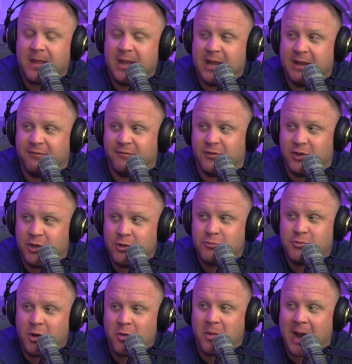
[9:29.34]
If you
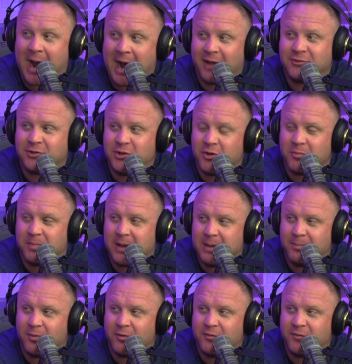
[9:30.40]
don't ask your
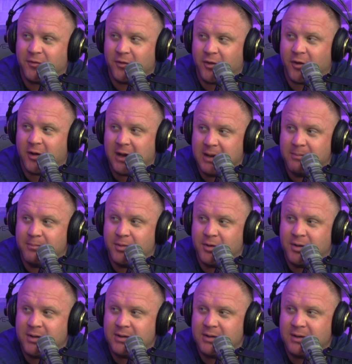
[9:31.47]
people for their
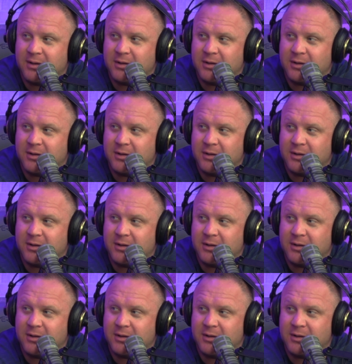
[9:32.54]
input,